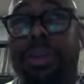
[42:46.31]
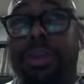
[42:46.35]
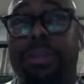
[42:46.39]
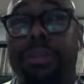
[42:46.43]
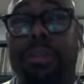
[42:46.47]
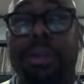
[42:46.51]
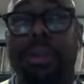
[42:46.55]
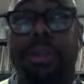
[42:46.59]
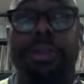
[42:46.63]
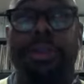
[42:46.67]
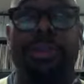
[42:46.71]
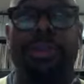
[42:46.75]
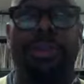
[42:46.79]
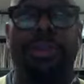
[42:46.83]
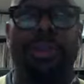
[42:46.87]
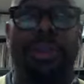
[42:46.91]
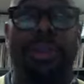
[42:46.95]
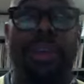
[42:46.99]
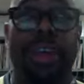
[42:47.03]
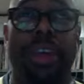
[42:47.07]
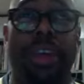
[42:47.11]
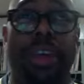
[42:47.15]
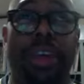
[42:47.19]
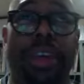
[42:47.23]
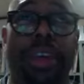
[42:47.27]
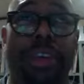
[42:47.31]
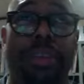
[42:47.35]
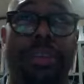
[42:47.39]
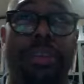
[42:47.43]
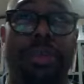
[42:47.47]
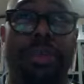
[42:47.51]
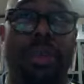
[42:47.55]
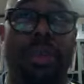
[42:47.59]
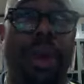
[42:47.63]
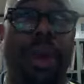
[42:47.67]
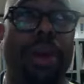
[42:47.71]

spiritual thinking, that's quite